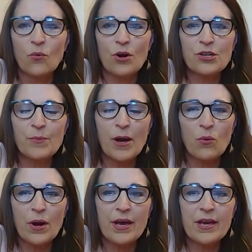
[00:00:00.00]
worked my
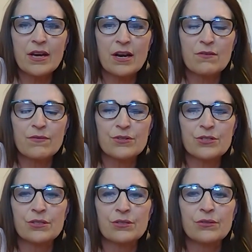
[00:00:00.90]
way over
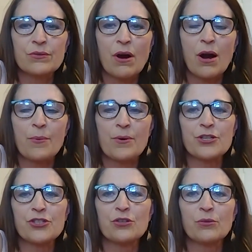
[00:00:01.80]
to
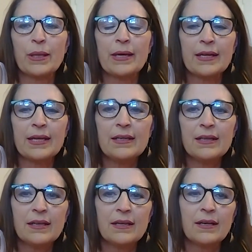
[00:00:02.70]
operational planning,